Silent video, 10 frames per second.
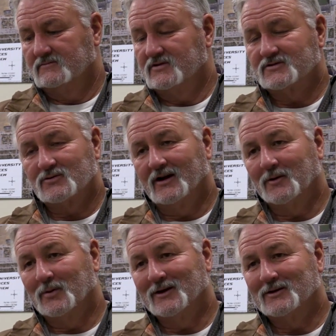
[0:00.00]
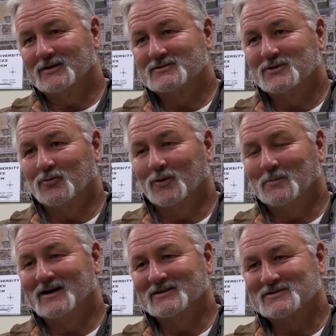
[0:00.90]
Just trying to pay attention to what
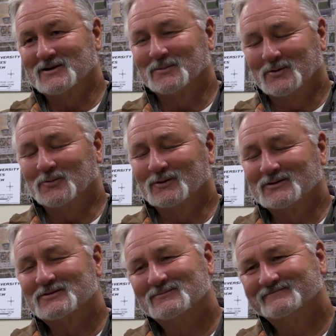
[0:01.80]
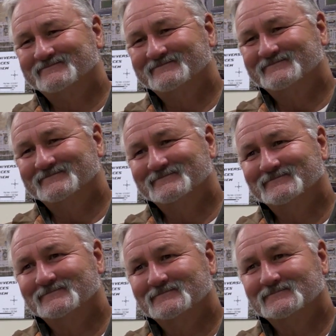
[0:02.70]
my assignment was. What your
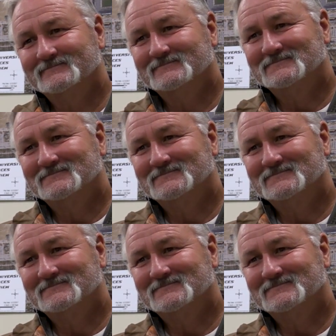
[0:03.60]
finger was